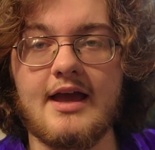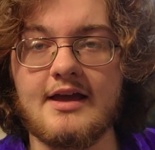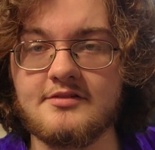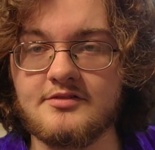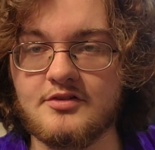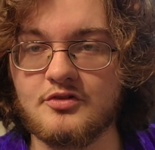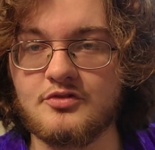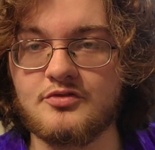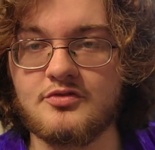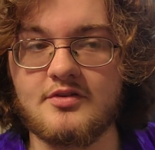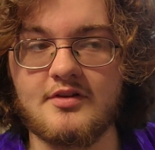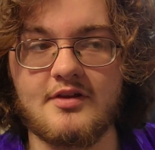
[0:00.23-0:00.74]

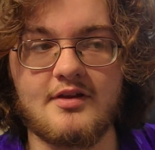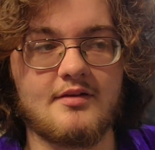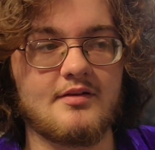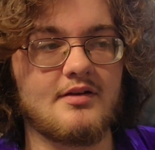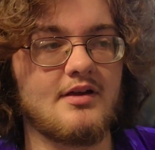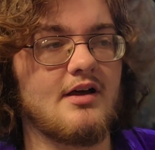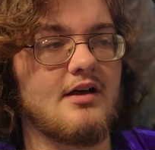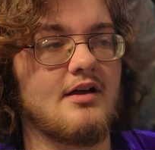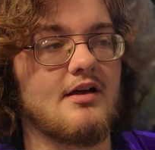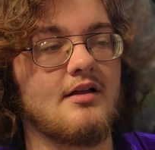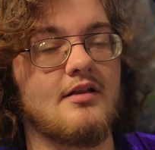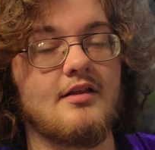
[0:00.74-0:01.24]
as you see,
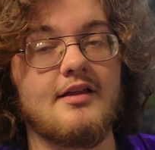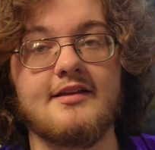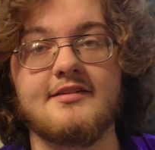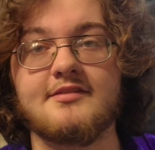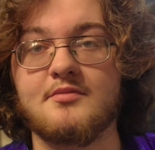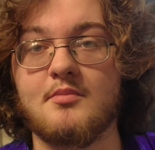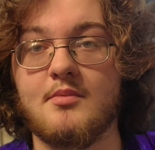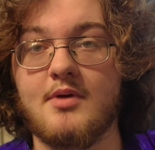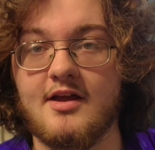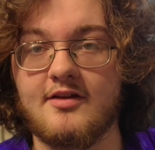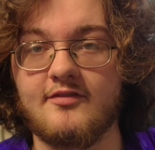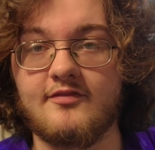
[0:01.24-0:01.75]

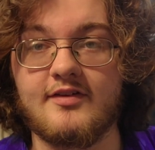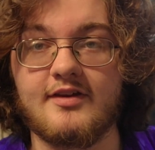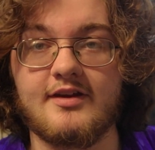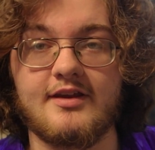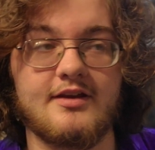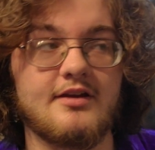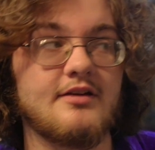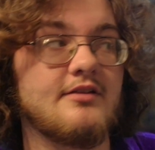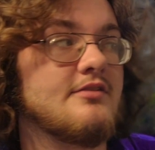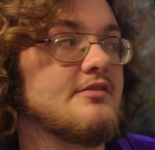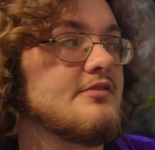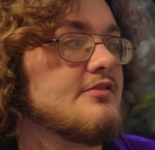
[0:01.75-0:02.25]
it's my
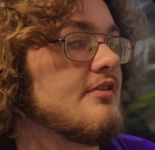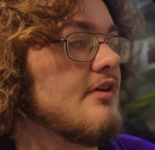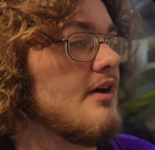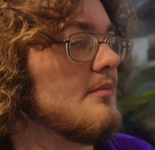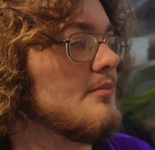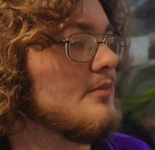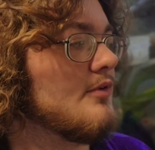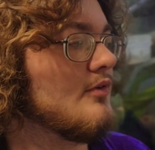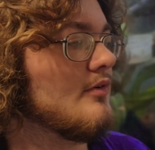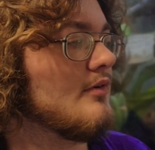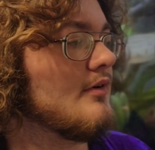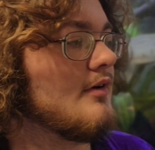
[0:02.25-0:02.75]
video, so
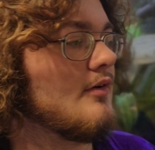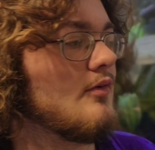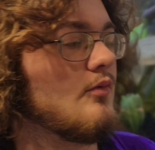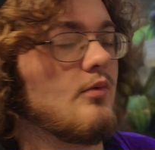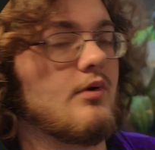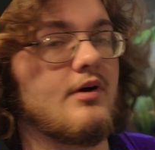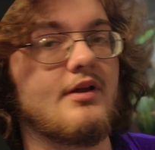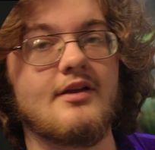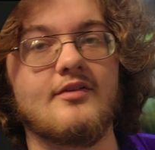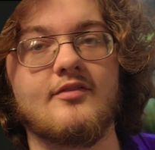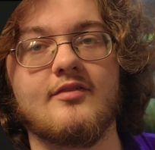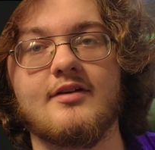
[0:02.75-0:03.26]
I'm doing
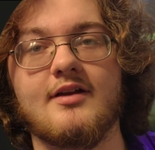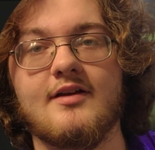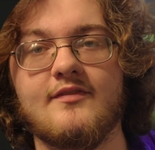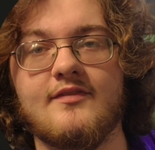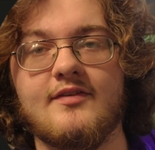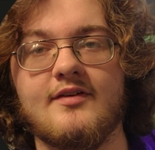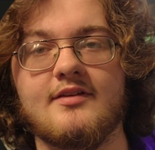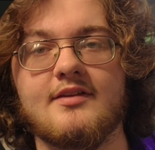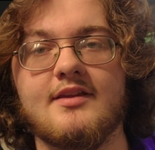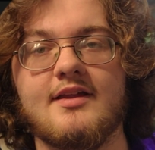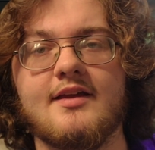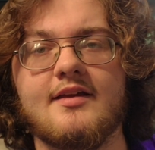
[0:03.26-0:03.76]
whatever I
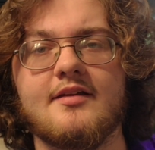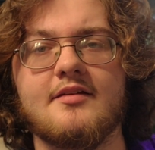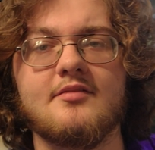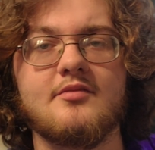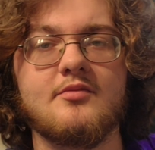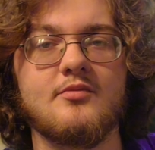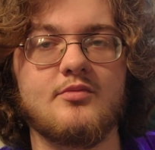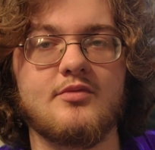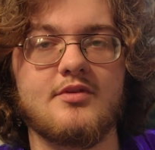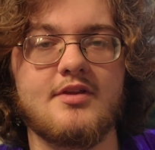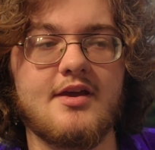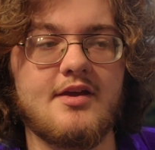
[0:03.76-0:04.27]
feel like.
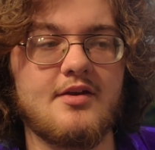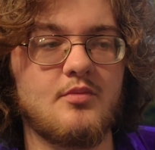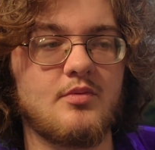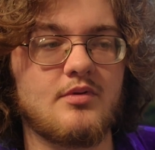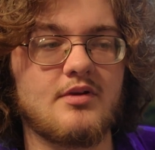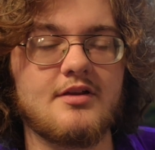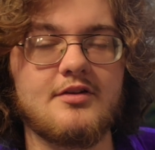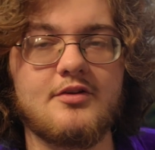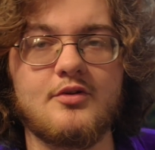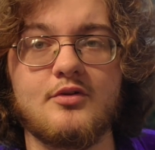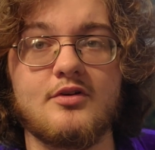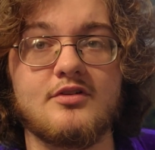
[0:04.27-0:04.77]
Today, we're
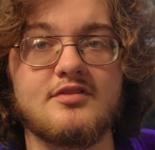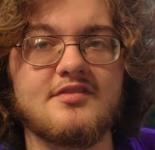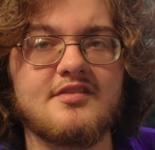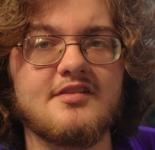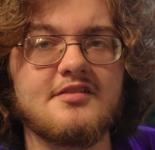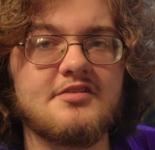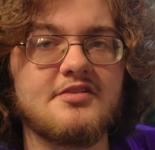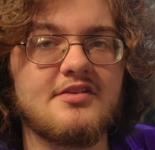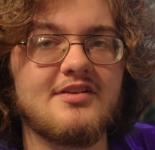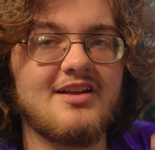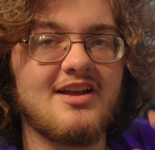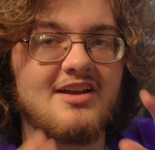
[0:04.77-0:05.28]
going to do
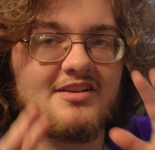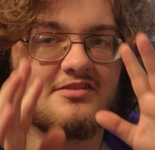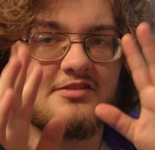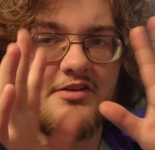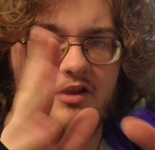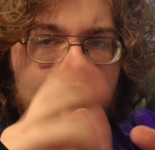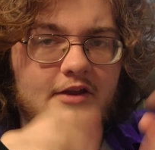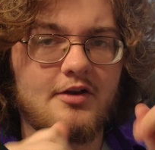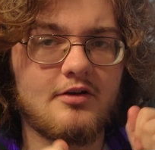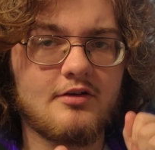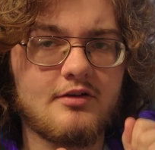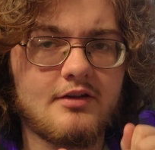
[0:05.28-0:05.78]
essentially a
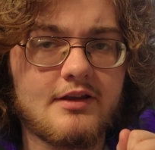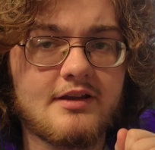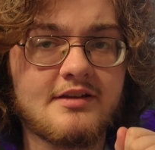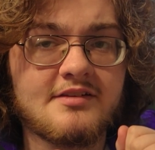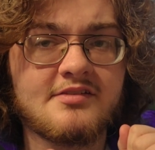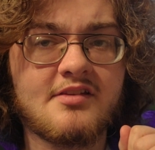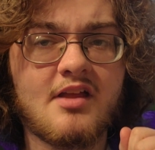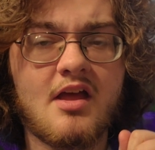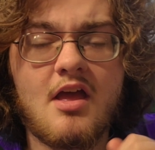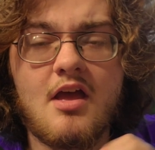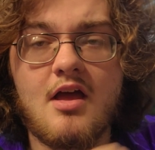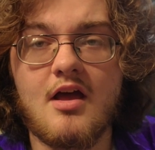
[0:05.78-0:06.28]
tier
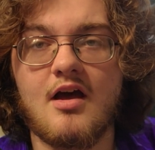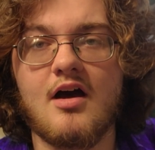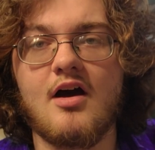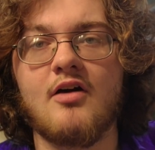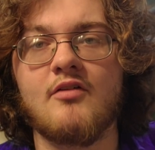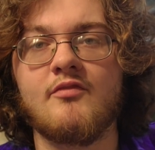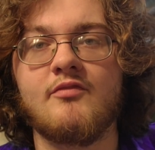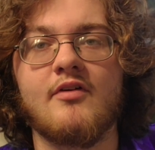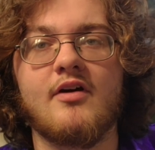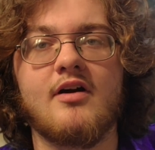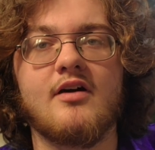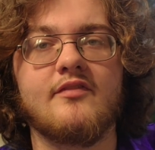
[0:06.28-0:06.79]
list
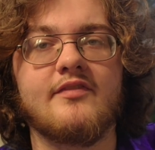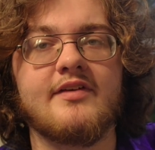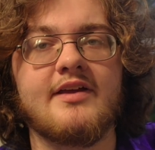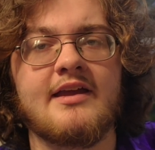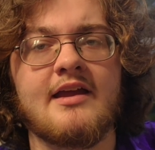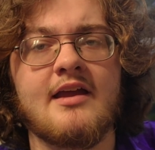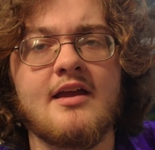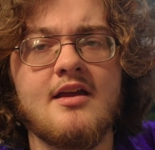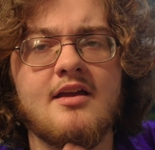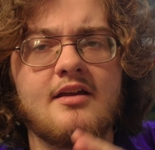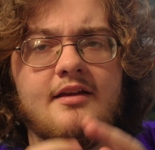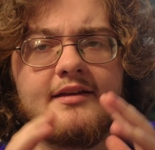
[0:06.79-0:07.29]

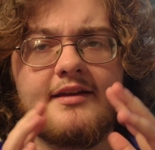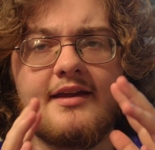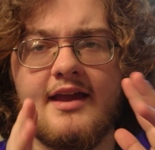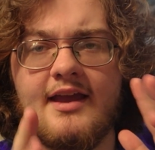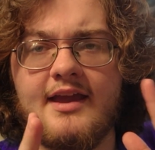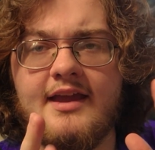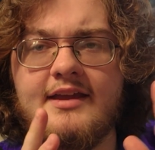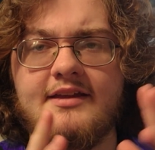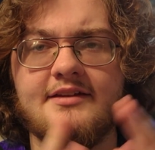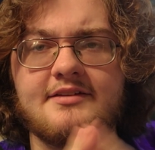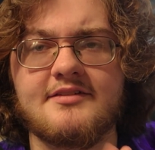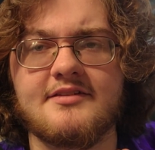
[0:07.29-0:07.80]
involving
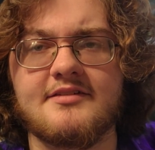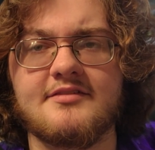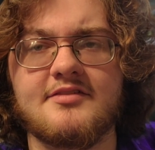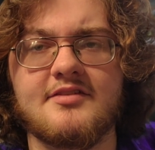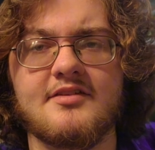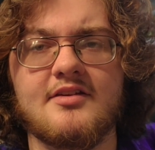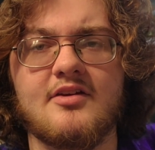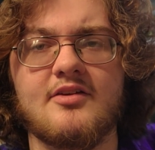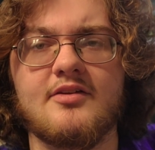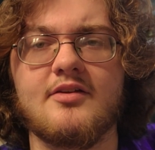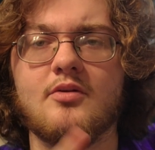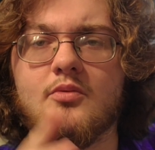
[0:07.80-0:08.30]
pages.
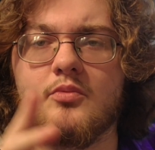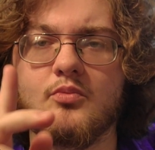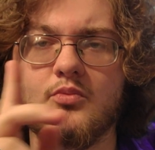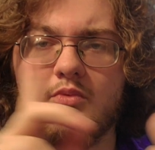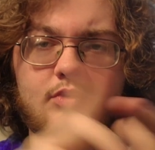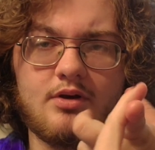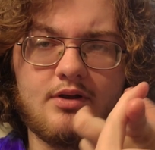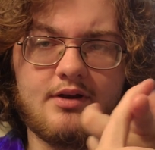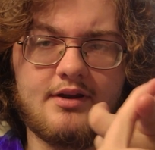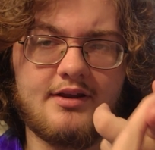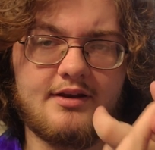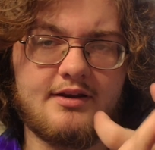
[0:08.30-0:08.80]
You know, your
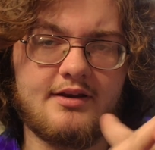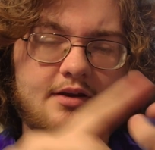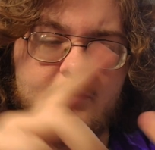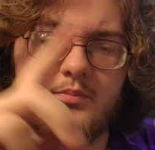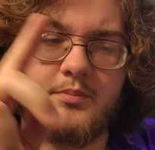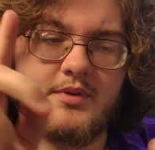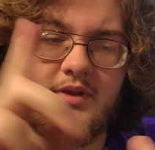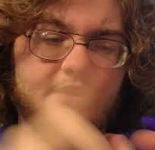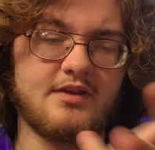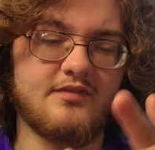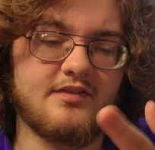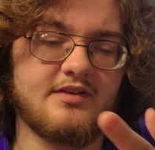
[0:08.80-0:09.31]
wooden, your
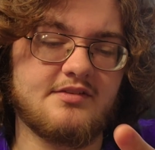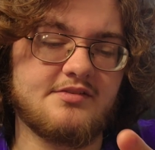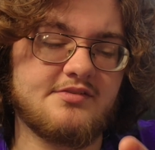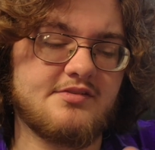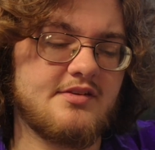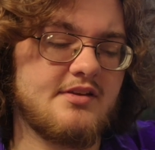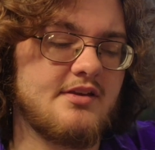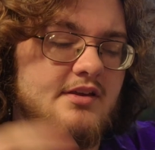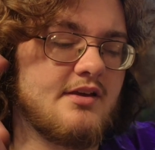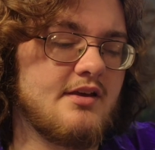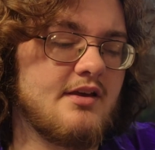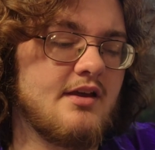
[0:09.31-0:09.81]

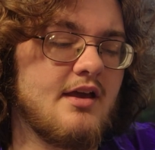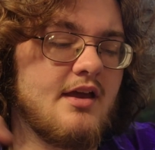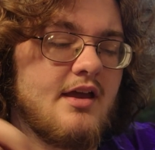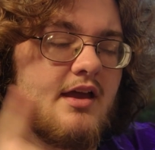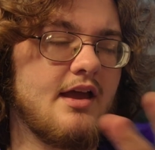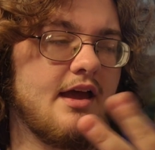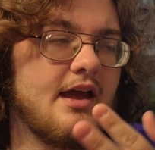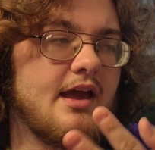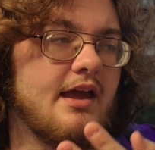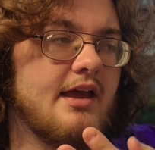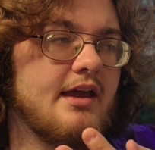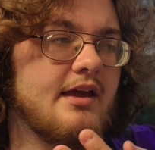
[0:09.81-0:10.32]
PVC,
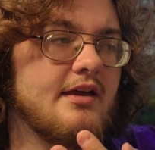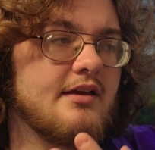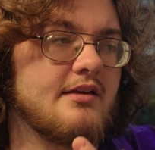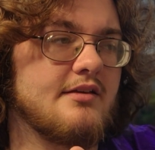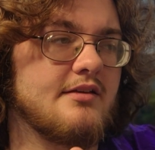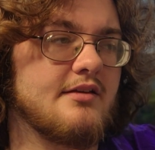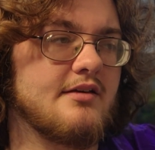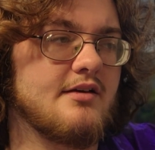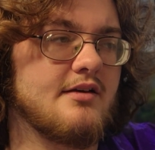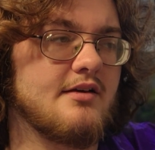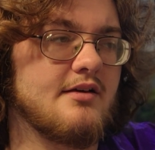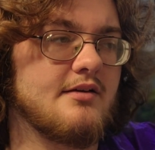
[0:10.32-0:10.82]

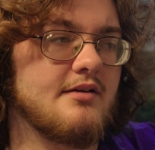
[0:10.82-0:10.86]
and